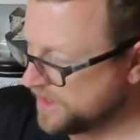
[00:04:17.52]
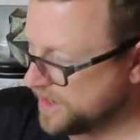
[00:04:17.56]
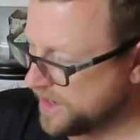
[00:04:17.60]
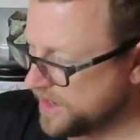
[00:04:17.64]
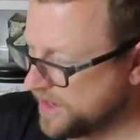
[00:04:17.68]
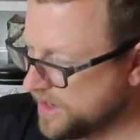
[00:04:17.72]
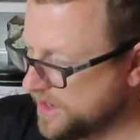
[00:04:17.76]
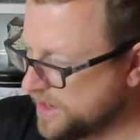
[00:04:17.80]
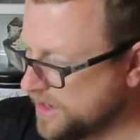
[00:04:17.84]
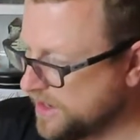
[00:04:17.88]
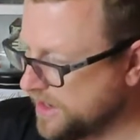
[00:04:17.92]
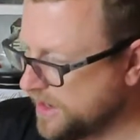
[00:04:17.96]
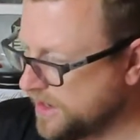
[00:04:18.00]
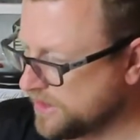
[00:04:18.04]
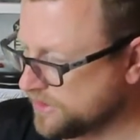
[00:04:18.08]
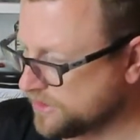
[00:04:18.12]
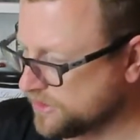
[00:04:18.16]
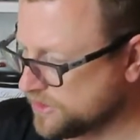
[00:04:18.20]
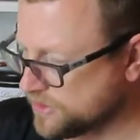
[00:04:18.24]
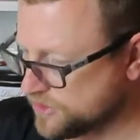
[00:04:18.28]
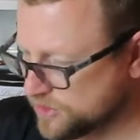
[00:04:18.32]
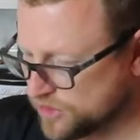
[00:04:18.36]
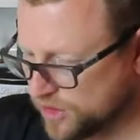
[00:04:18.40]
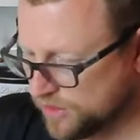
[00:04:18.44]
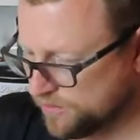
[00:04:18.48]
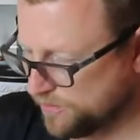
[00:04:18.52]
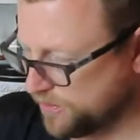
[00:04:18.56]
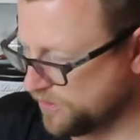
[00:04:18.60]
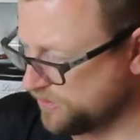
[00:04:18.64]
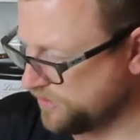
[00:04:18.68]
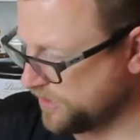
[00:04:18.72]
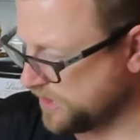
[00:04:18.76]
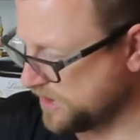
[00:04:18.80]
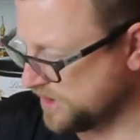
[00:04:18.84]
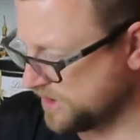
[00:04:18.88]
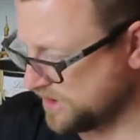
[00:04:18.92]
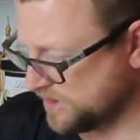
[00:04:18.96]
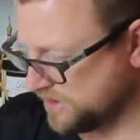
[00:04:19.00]
At the top over
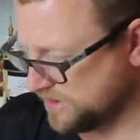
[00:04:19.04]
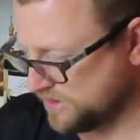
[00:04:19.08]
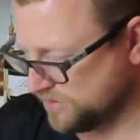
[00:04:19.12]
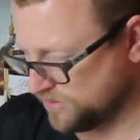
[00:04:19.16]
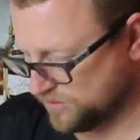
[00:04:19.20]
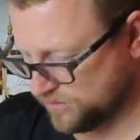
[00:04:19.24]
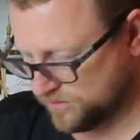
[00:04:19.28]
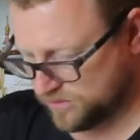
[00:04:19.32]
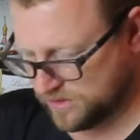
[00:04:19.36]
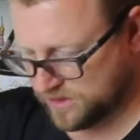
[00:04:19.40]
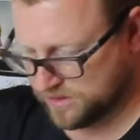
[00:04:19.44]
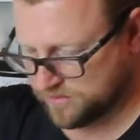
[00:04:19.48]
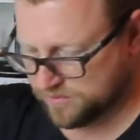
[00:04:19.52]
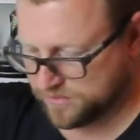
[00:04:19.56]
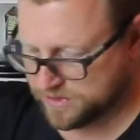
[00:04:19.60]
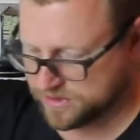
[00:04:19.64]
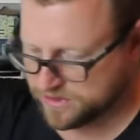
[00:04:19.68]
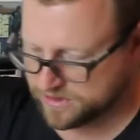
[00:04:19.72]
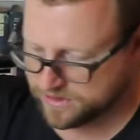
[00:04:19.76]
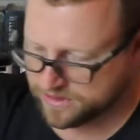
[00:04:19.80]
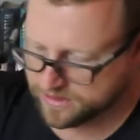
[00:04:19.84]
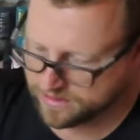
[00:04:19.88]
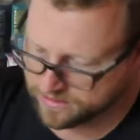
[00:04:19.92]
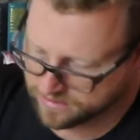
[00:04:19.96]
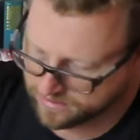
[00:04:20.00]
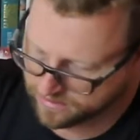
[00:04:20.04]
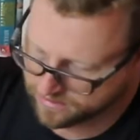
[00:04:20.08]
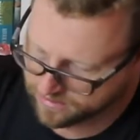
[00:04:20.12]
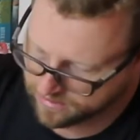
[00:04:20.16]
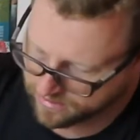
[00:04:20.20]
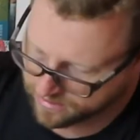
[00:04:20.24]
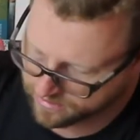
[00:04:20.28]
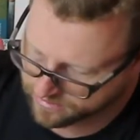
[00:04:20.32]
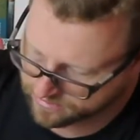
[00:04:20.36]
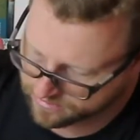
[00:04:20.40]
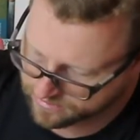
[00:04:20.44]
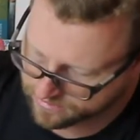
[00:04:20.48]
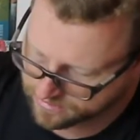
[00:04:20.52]
here, let me see, I don't know
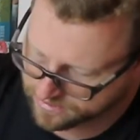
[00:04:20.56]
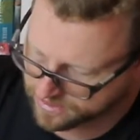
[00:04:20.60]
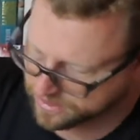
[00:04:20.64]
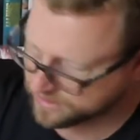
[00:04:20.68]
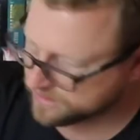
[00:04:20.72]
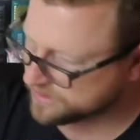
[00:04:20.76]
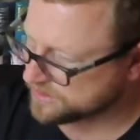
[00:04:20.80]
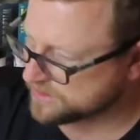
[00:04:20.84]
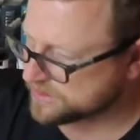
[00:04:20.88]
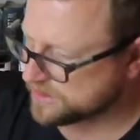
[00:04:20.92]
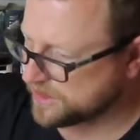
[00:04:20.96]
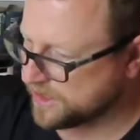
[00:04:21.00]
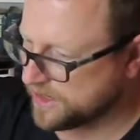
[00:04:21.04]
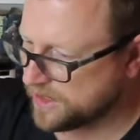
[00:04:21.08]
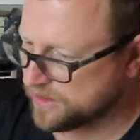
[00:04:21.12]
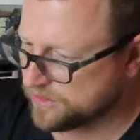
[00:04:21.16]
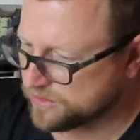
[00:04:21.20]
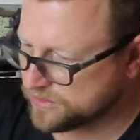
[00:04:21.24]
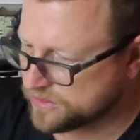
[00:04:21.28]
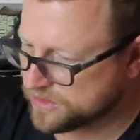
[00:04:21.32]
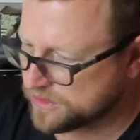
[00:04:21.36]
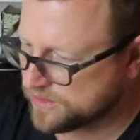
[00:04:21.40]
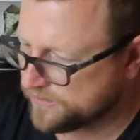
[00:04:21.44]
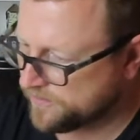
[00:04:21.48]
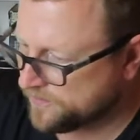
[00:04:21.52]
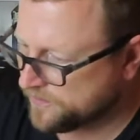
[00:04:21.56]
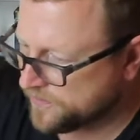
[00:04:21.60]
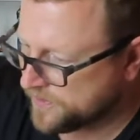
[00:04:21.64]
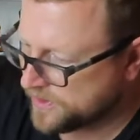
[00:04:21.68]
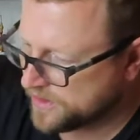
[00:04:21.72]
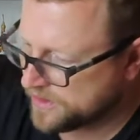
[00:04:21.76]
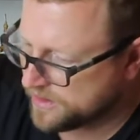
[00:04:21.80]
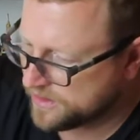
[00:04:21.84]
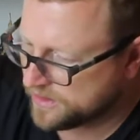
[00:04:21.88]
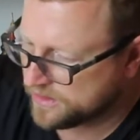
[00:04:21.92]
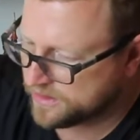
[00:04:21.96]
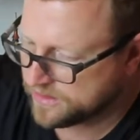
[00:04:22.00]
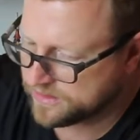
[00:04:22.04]
how to take this out.
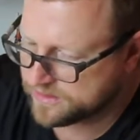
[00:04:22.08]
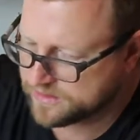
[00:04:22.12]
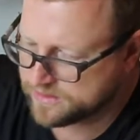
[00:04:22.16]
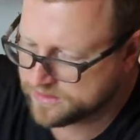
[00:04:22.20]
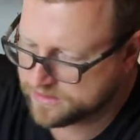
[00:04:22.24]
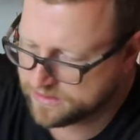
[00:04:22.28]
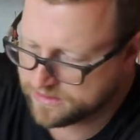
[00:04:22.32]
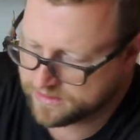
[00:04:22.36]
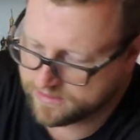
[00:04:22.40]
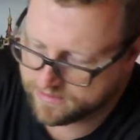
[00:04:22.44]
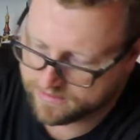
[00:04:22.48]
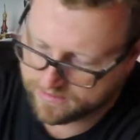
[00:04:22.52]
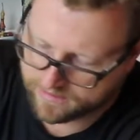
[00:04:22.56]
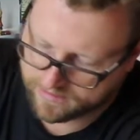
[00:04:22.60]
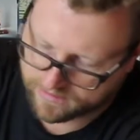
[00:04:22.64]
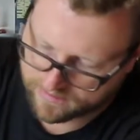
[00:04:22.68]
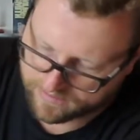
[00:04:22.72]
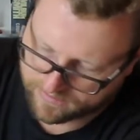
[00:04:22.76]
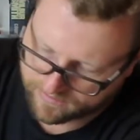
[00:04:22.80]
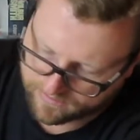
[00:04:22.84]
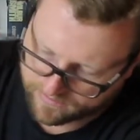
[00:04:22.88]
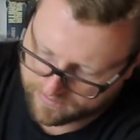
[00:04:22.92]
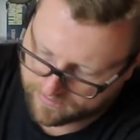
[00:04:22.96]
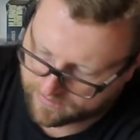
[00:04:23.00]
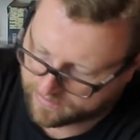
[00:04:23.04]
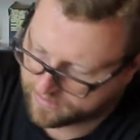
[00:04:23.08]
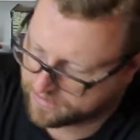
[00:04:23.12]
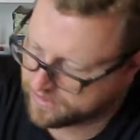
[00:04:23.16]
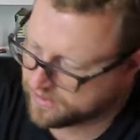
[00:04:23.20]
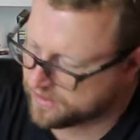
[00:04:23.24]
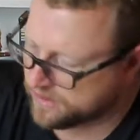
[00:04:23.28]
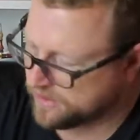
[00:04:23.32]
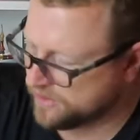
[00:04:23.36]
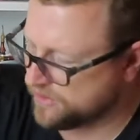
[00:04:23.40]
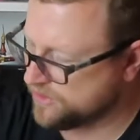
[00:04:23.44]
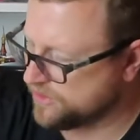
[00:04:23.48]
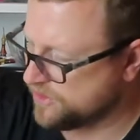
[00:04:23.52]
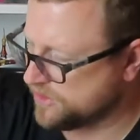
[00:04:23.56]
Let's see.
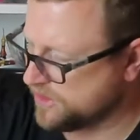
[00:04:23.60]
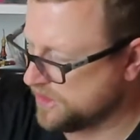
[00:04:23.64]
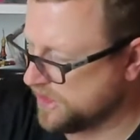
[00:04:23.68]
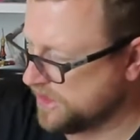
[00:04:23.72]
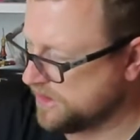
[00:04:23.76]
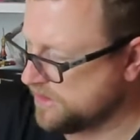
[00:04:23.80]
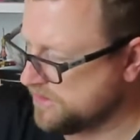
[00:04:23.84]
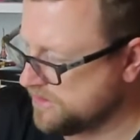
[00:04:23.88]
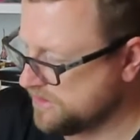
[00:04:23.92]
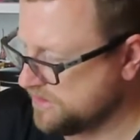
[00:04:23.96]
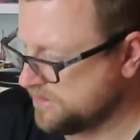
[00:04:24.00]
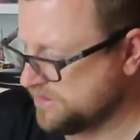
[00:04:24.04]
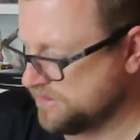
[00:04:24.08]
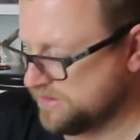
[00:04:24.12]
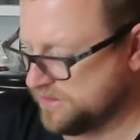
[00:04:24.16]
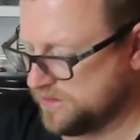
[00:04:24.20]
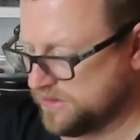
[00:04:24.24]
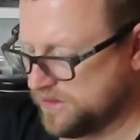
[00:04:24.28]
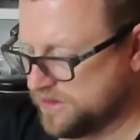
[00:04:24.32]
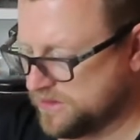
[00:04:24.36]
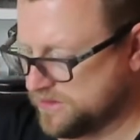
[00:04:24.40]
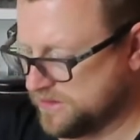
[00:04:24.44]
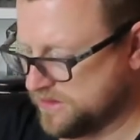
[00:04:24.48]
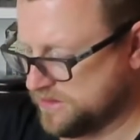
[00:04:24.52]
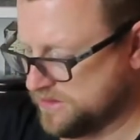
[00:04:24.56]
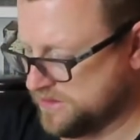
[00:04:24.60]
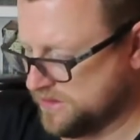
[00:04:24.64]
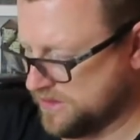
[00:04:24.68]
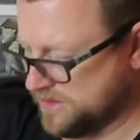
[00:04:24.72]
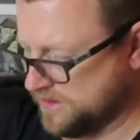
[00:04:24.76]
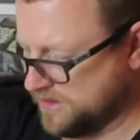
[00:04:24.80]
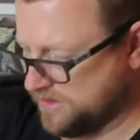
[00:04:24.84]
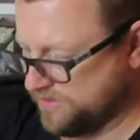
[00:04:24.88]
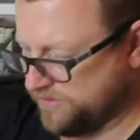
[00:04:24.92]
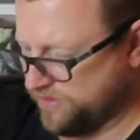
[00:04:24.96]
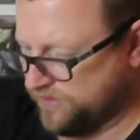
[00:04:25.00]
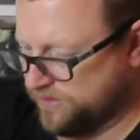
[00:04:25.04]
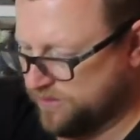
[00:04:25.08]
Okay, well, that's easy
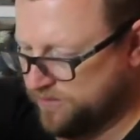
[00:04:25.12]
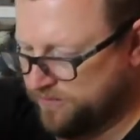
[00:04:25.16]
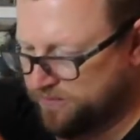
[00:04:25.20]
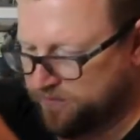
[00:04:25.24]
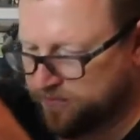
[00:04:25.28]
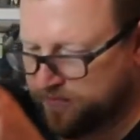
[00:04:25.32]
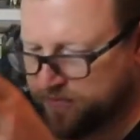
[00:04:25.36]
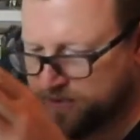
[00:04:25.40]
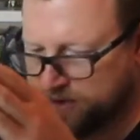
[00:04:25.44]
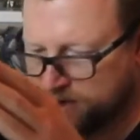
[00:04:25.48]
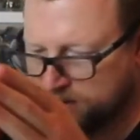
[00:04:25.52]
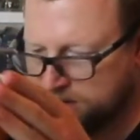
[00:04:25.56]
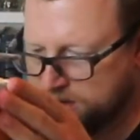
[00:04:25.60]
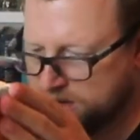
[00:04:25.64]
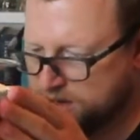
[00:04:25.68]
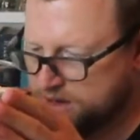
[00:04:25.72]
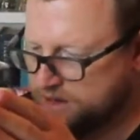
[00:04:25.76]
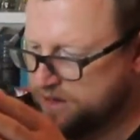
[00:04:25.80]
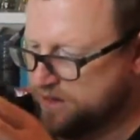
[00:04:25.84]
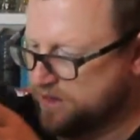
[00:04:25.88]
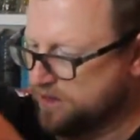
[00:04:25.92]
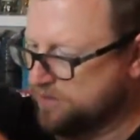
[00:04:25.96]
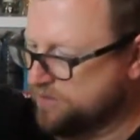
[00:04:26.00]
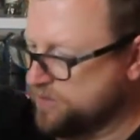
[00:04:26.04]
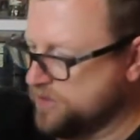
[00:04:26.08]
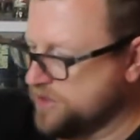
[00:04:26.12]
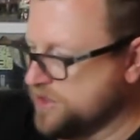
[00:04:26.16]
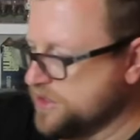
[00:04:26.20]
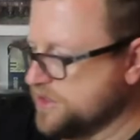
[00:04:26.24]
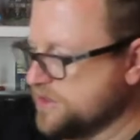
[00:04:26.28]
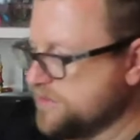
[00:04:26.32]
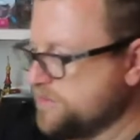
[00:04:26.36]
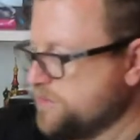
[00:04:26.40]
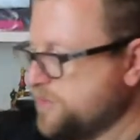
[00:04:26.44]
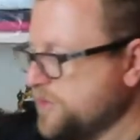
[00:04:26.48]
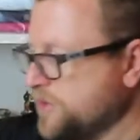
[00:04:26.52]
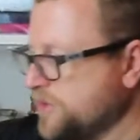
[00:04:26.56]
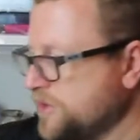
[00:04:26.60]
enough. Let me
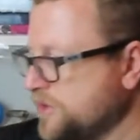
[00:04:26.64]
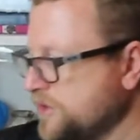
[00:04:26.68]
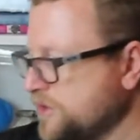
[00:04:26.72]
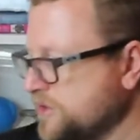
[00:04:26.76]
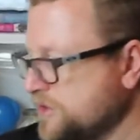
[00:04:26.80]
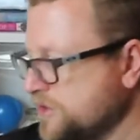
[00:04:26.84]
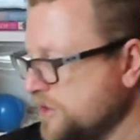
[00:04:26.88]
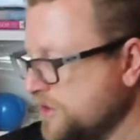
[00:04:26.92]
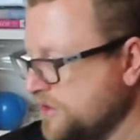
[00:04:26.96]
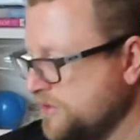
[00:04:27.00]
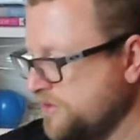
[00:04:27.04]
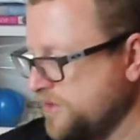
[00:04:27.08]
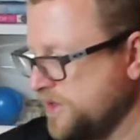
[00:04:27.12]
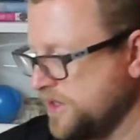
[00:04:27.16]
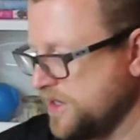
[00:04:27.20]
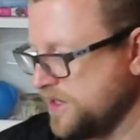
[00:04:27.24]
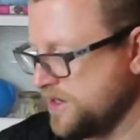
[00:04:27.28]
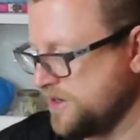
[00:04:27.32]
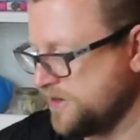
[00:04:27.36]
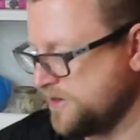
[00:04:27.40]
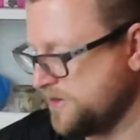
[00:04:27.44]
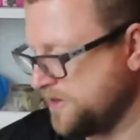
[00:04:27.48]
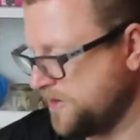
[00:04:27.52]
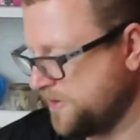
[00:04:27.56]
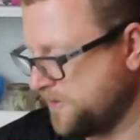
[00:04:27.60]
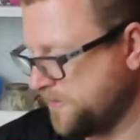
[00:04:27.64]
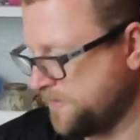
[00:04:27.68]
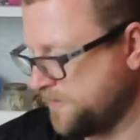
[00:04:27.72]
just put this over here.